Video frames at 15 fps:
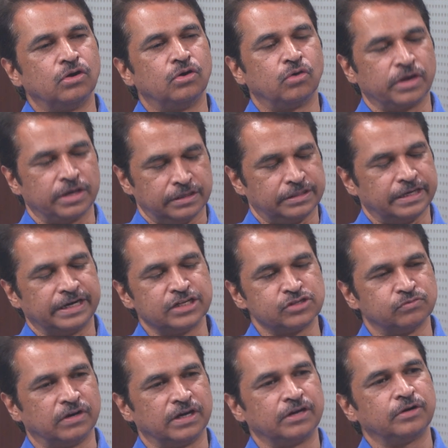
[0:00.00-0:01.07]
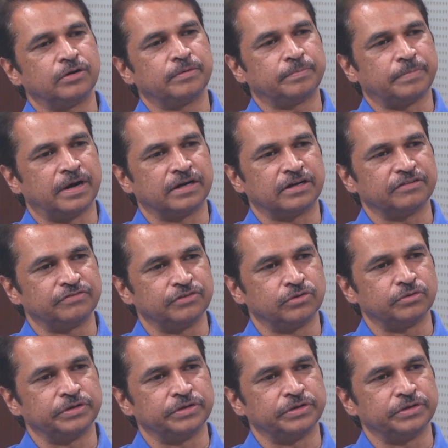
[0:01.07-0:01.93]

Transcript: Okay, that is one part of, you know,